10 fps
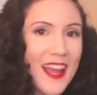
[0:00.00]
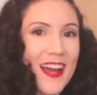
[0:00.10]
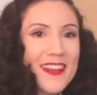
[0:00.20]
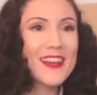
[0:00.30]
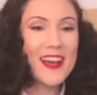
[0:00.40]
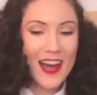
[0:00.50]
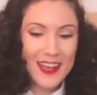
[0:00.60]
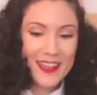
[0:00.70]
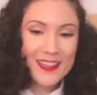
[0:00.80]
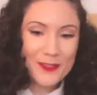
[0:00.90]
and
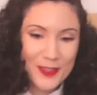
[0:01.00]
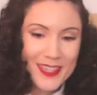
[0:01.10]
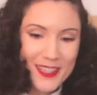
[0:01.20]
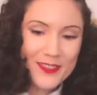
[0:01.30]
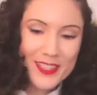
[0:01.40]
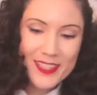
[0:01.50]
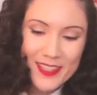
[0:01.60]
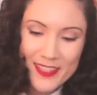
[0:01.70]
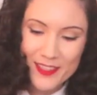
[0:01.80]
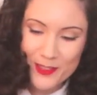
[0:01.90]
I like really
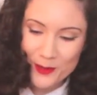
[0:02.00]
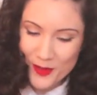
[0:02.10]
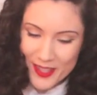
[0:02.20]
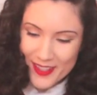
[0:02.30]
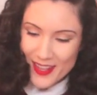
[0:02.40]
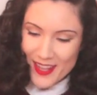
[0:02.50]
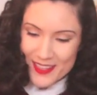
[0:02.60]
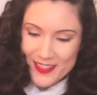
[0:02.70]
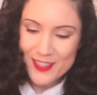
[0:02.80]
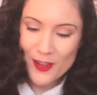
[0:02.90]
need a new one.
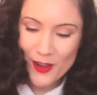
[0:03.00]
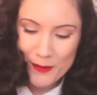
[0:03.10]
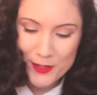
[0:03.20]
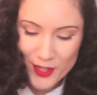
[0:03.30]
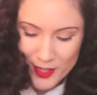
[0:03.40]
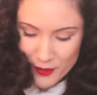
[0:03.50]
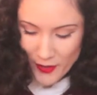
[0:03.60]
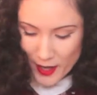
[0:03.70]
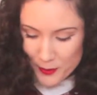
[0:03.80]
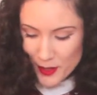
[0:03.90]
So I've been trying to
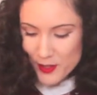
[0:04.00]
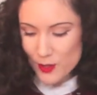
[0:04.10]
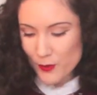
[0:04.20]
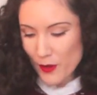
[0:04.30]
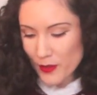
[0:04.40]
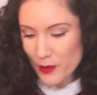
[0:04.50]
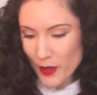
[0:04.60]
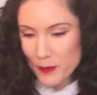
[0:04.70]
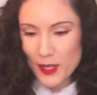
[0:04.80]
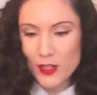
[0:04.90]
find one. So if you have any
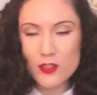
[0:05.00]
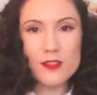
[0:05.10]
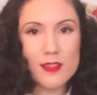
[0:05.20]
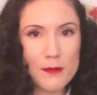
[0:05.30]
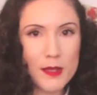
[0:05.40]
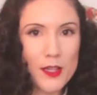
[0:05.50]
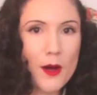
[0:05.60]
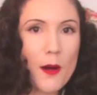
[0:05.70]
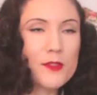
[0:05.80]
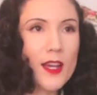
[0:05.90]
recommendations, let me know.
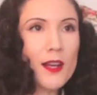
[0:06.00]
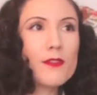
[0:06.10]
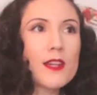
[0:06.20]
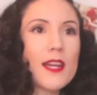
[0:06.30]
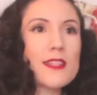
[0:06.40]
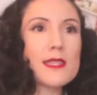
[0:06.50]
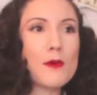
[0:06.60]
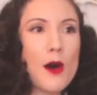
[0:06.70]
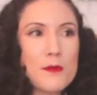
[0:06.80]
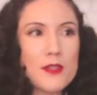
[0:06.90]
I was kind of looking at some
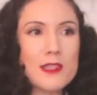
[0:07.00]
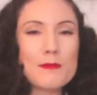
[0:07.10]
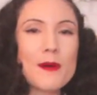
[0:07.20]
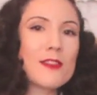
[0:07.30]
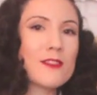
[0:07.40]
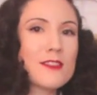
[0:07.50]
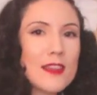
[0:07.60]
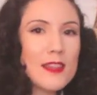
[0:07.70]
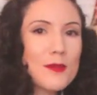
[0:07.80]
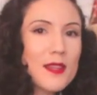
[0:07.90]
options, but there's
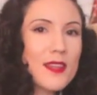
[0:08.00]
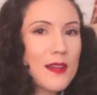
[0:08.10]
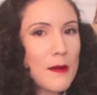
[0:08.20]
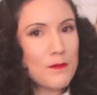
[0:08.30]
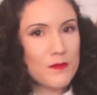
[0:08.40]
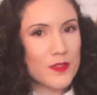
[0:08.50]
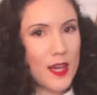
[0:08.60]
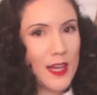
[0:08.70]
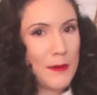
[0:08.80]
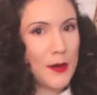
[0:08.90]
nothing really
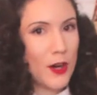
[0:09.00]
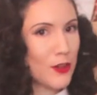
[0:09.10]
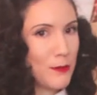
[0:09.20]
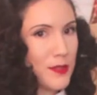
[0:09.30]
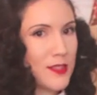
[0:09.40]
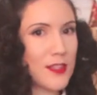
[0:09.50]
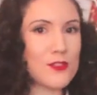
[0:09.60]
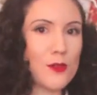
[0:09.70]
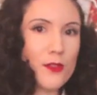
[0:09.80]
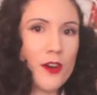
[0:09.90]
that I'm 100%
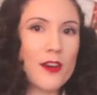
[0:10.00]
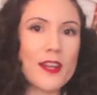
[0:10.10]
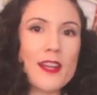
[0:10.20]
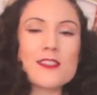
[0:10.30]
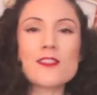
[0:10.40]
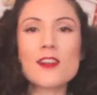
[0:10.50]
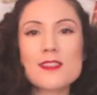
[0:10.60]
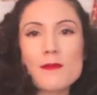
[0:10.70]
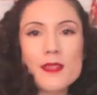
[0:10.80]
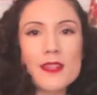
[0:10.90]
sold on, and it's not
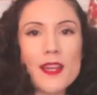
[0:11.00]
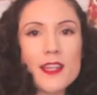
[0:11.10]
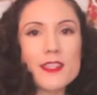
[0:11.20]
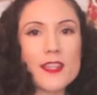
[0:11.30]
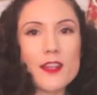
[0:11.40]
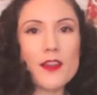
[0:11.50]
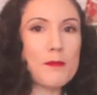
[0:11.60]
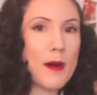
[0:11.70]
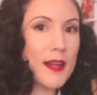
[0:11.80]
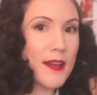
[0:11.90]
something that I can just kind of
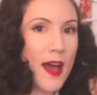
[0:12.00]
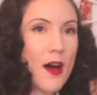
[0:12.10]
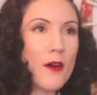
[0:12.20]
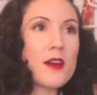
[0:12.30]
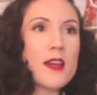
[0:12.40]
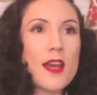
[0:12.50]
like buy now